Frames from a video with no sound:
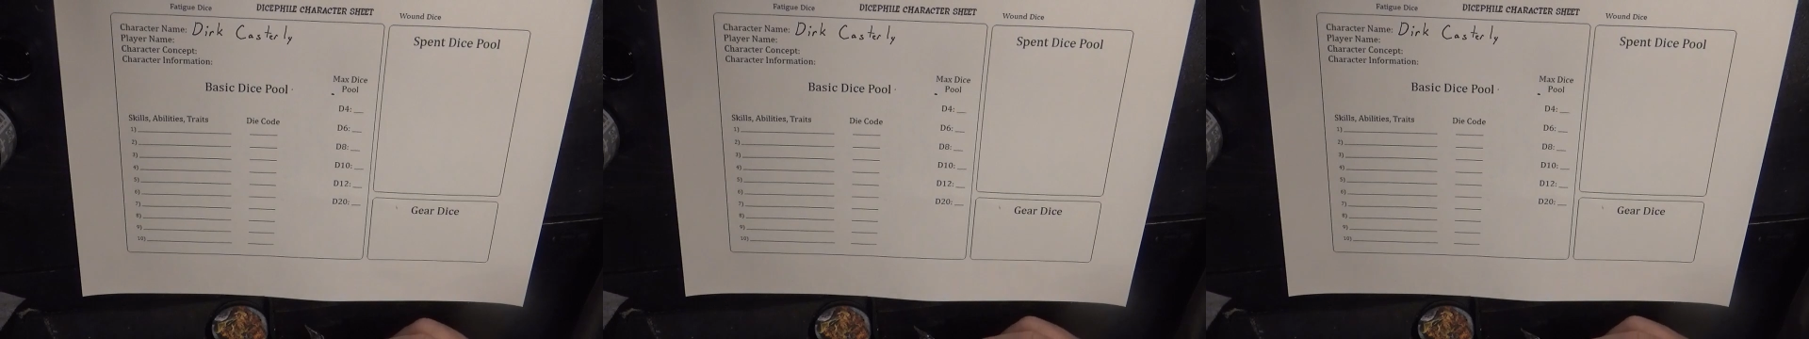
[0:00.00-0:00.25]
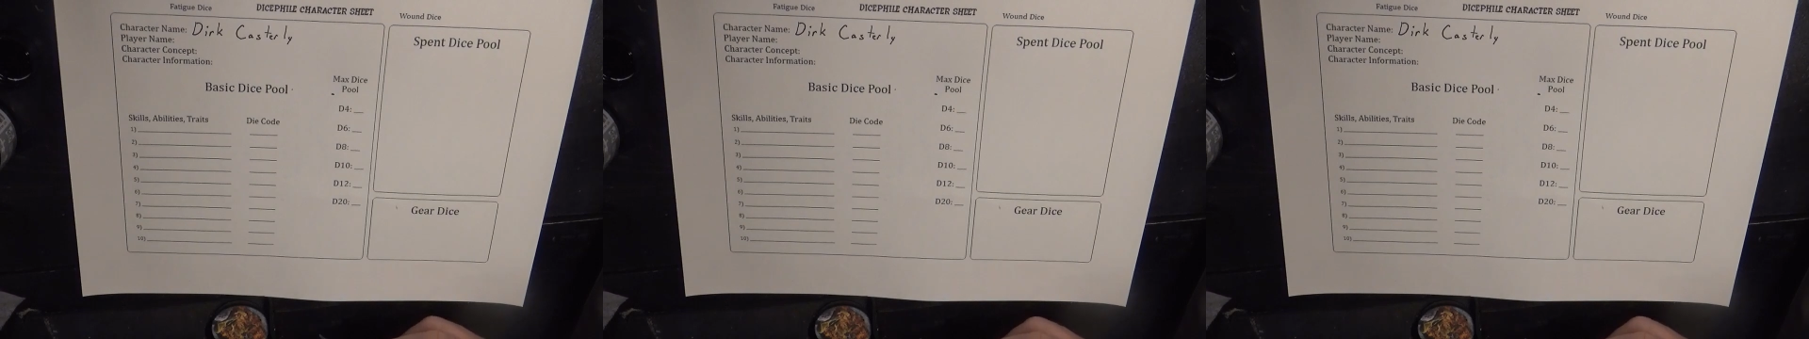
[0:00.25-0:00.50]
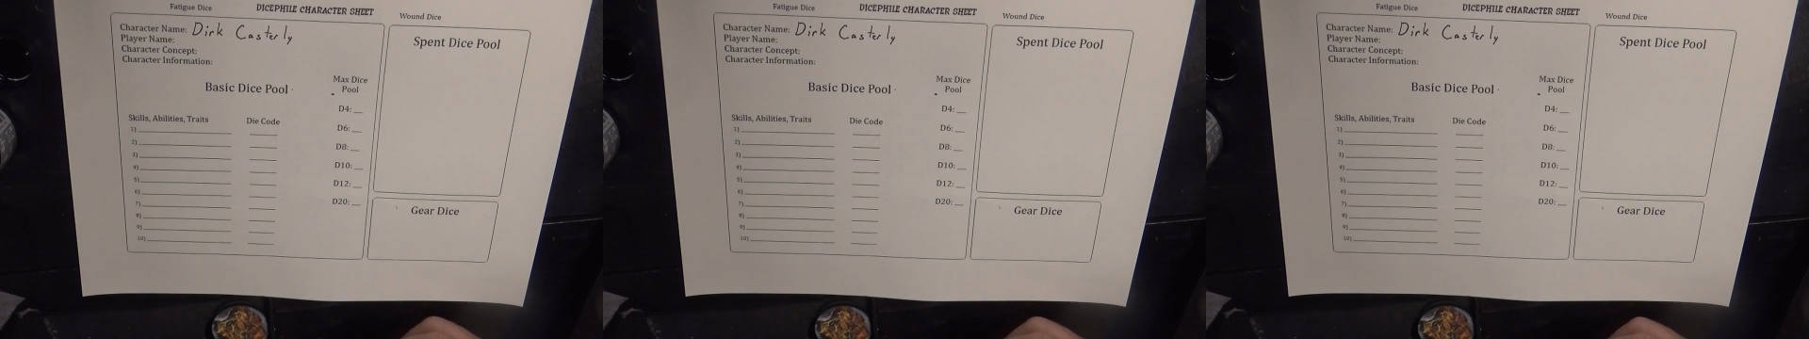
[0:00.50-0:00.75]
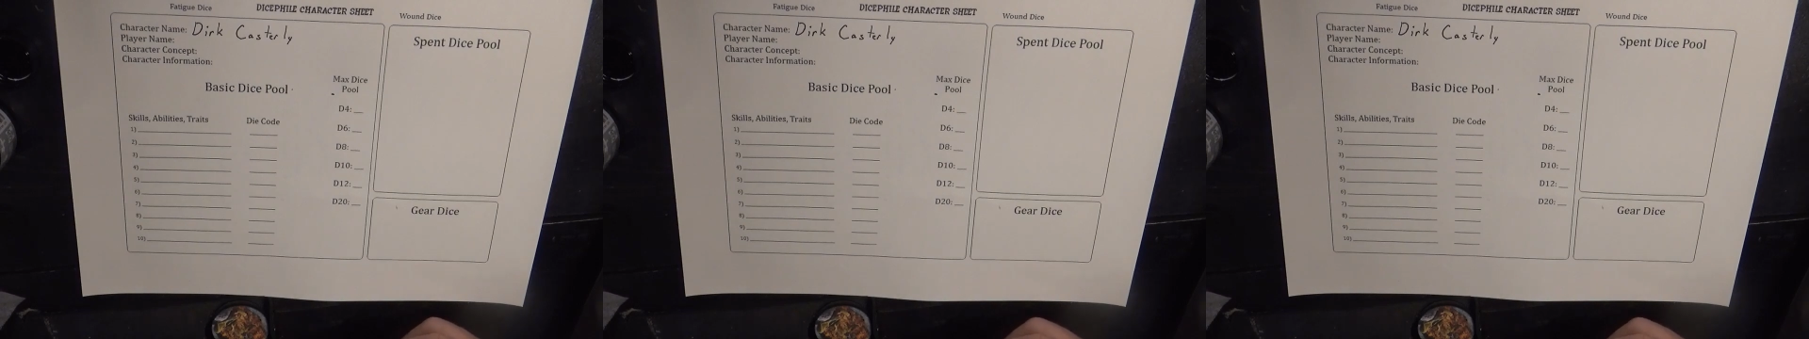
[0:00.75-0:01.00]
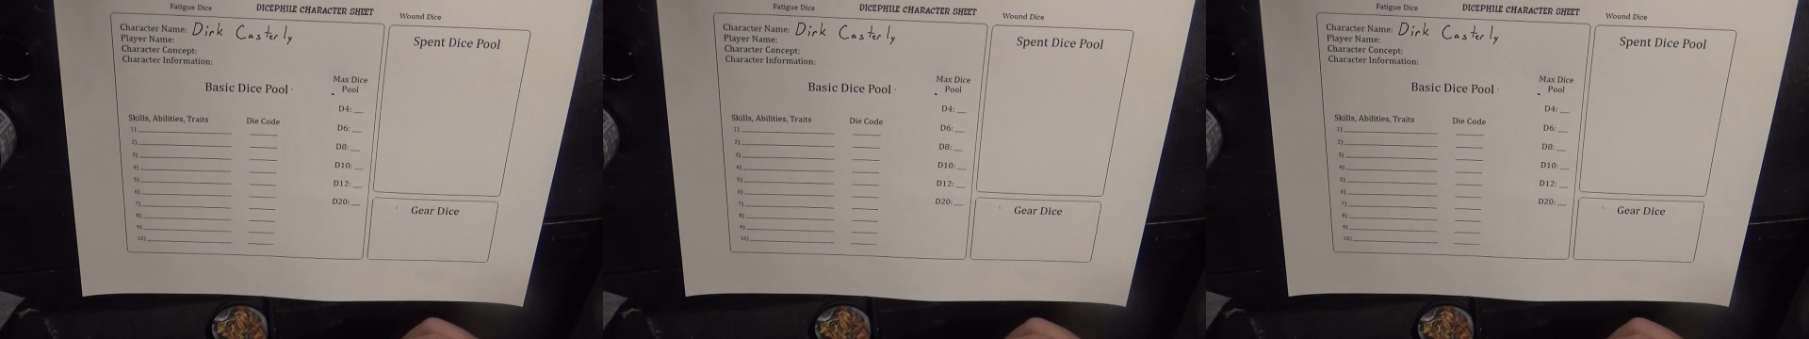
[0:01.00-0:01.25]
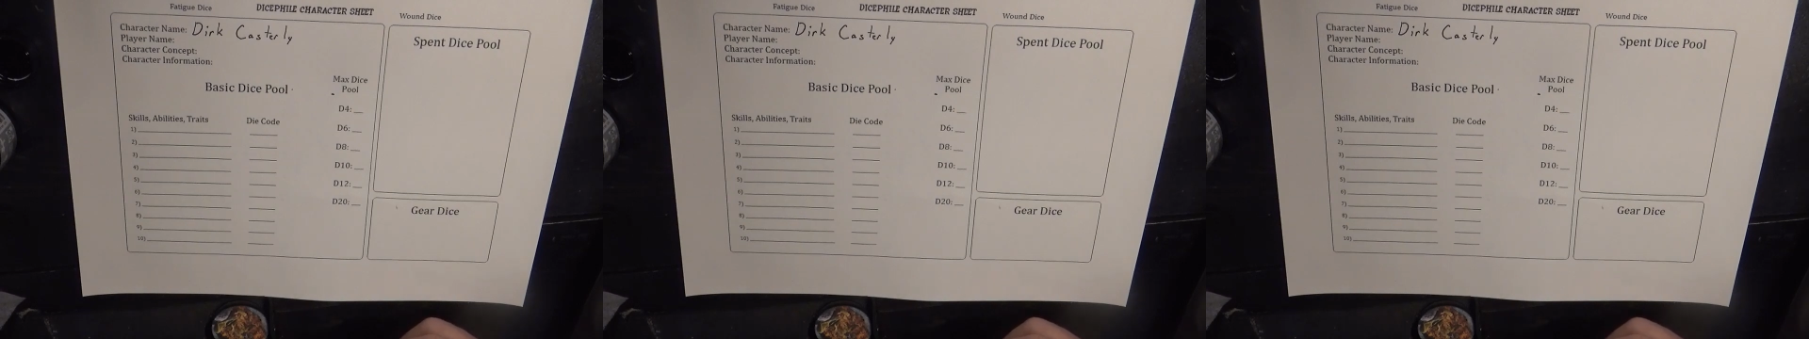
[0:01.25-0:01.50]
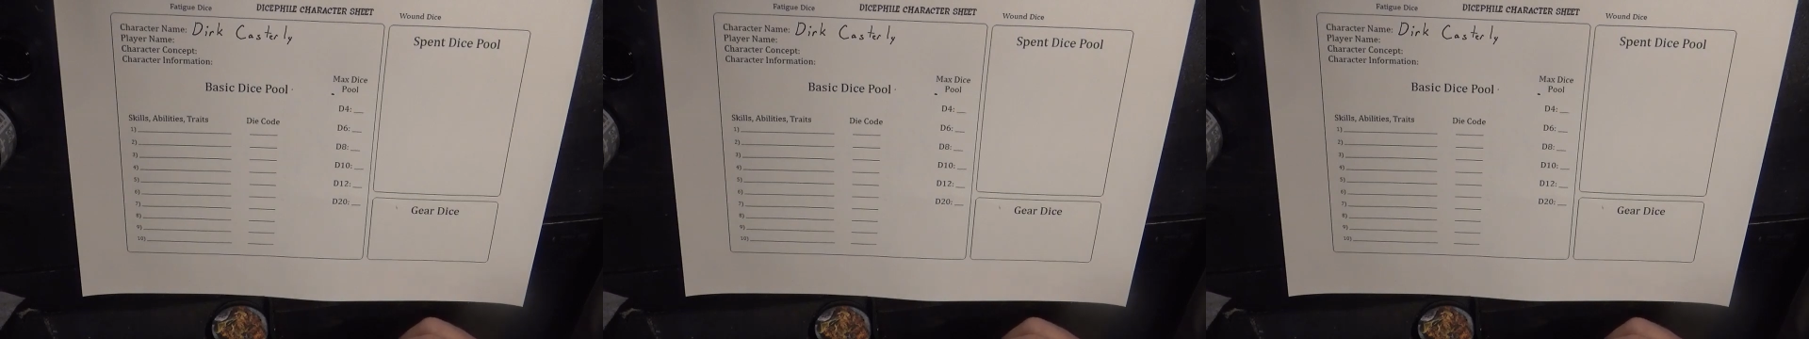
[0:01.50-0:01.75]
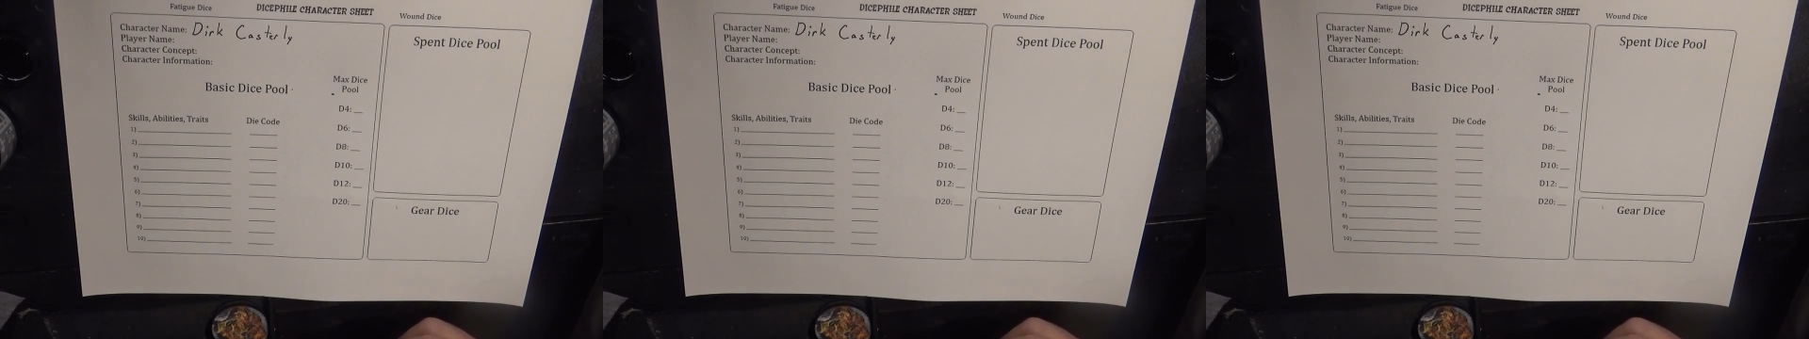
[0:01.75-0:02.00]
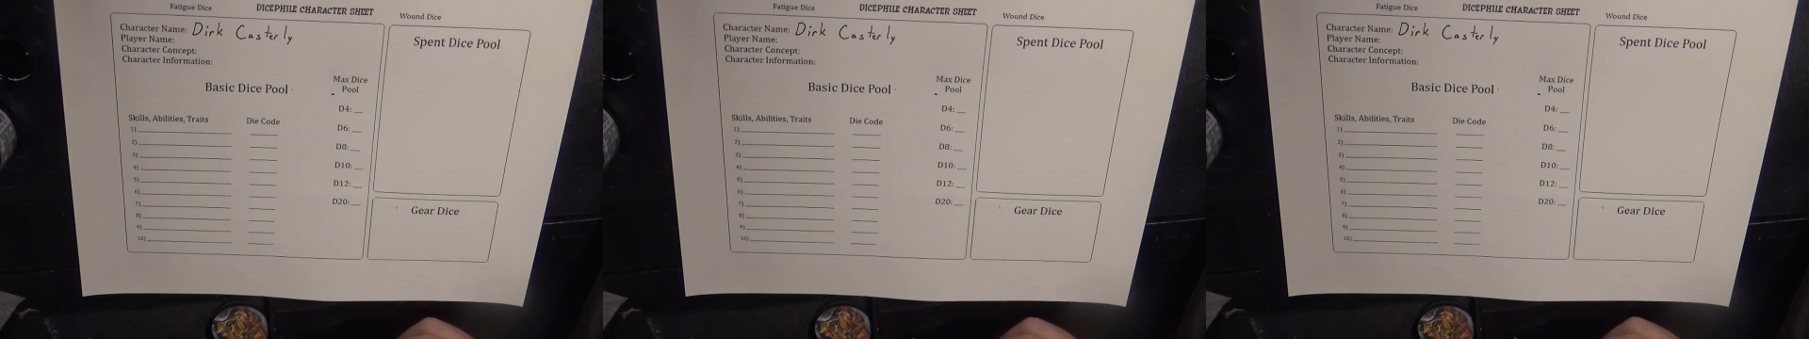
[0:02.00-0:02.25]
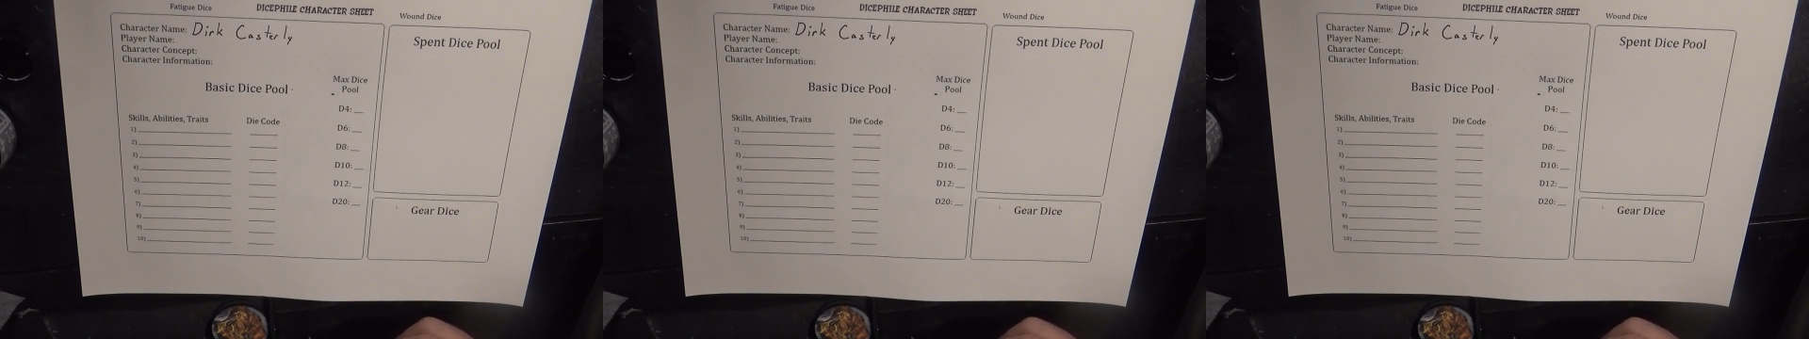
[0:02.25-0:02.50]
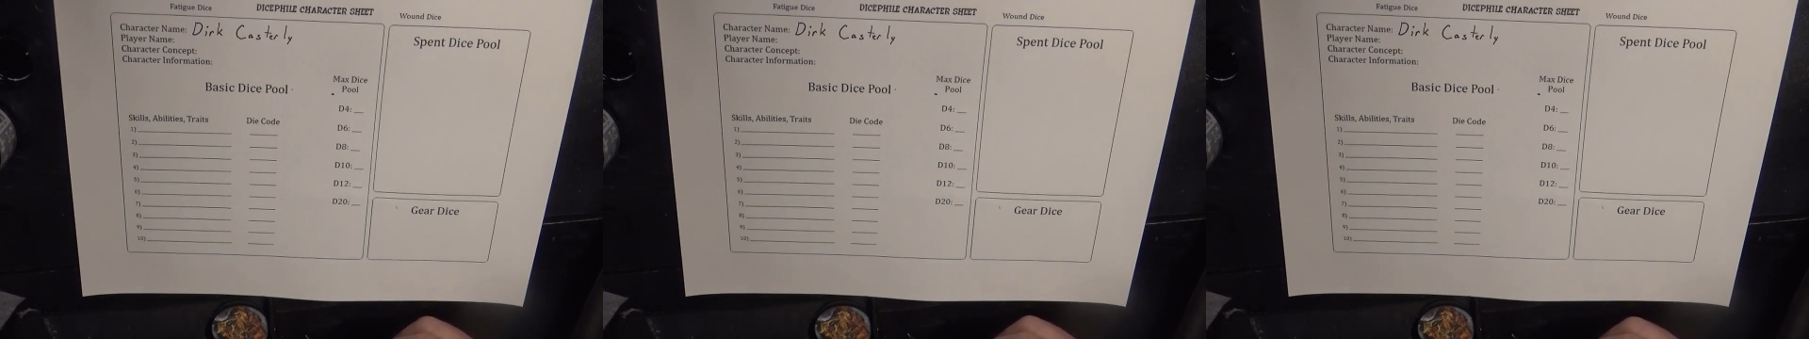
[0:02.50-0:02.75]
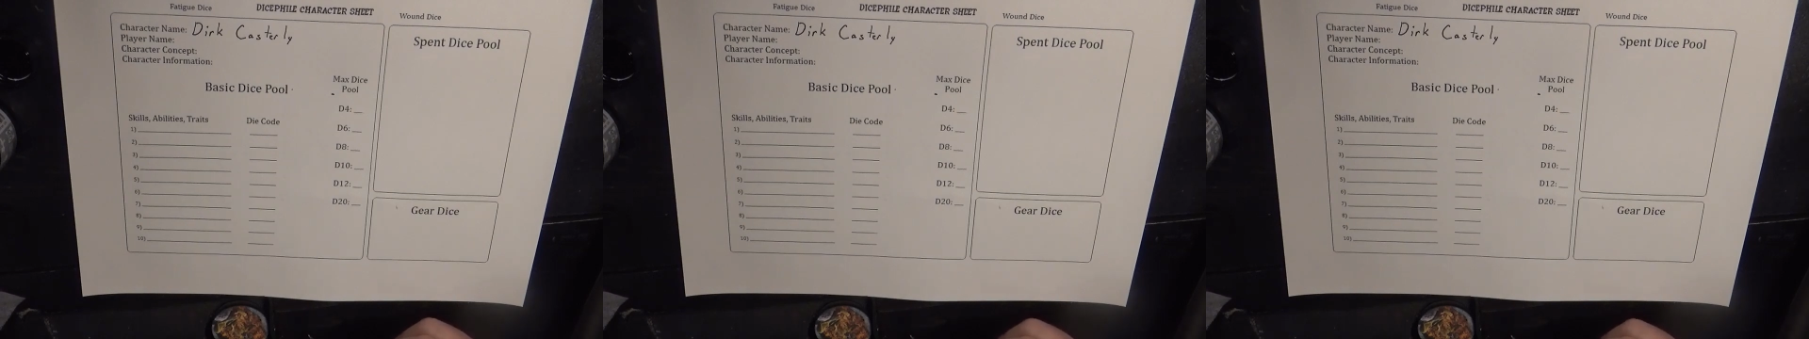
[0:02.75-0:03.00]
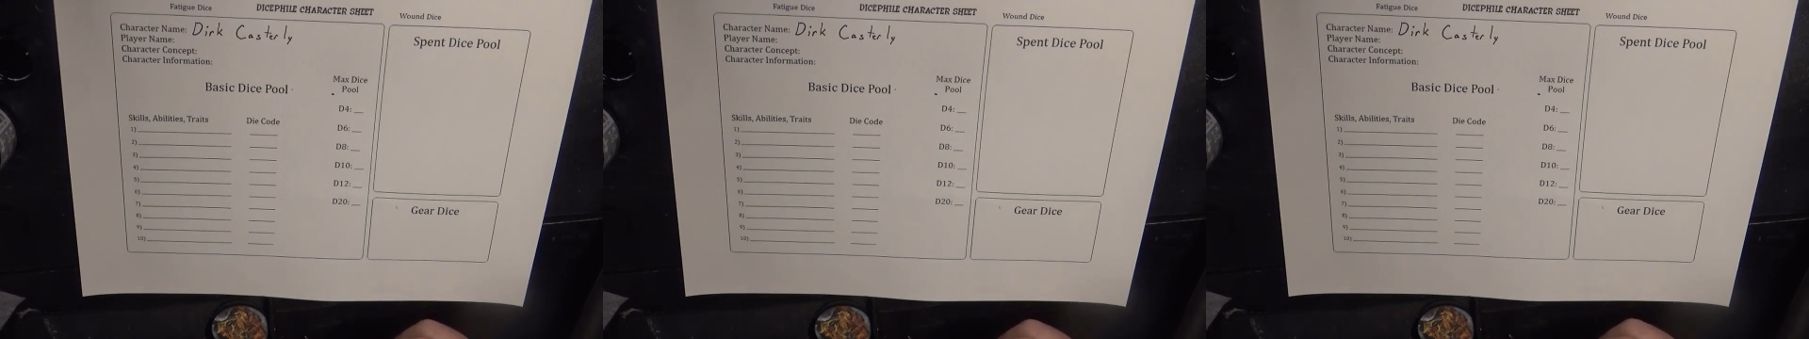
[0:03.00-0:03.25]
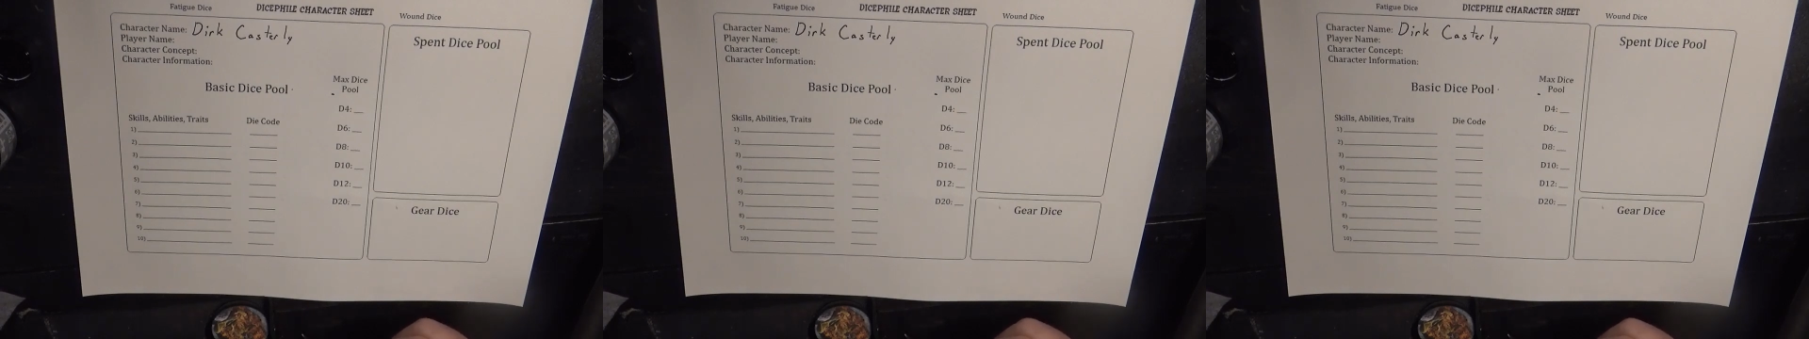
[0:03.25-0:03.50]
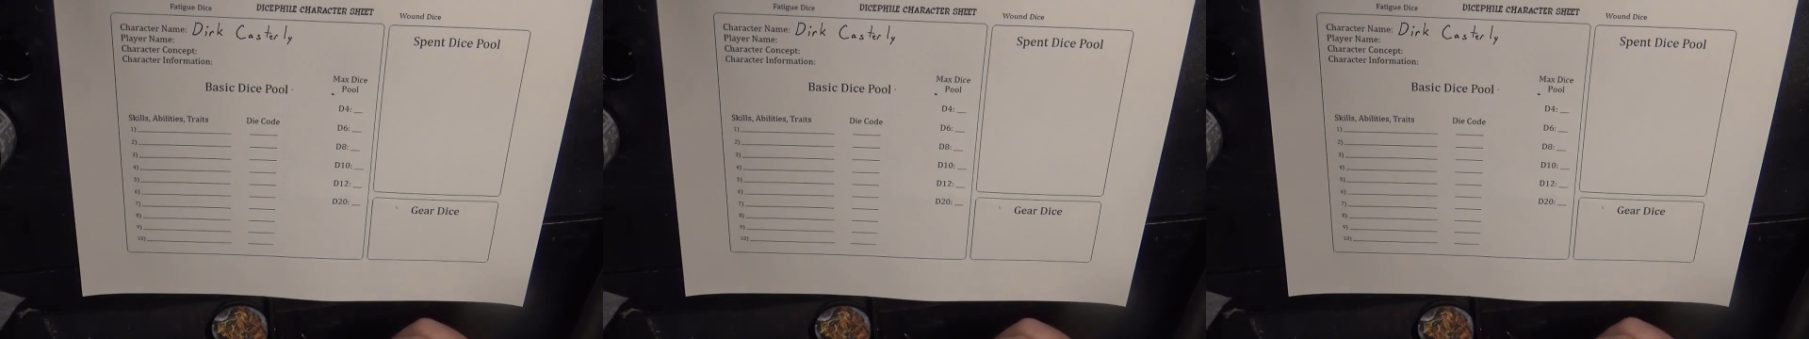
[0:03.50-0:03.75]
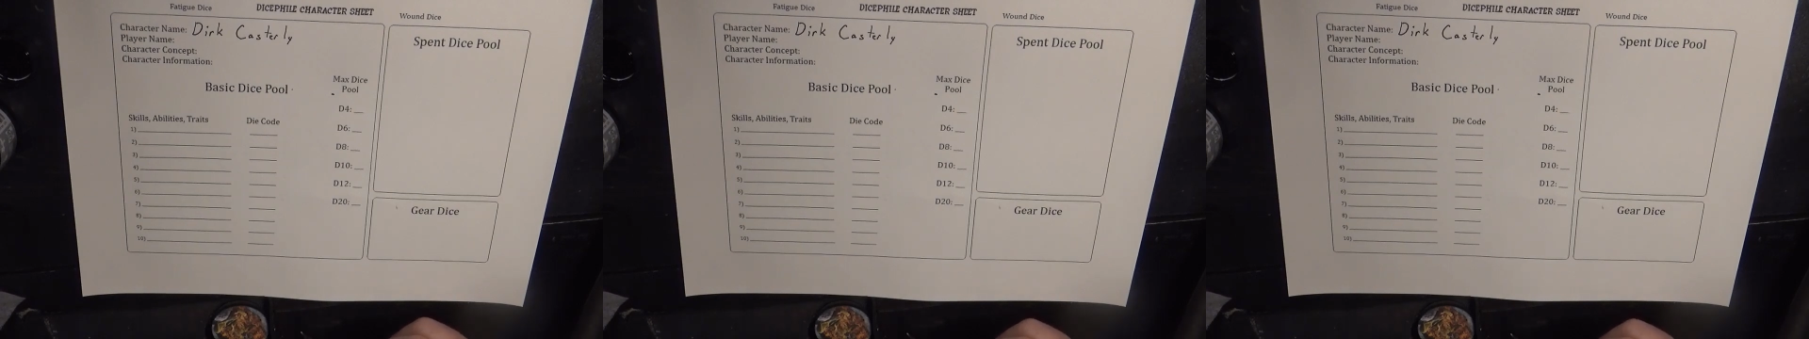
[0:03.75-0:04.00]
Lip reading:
[unreadable: no face in view]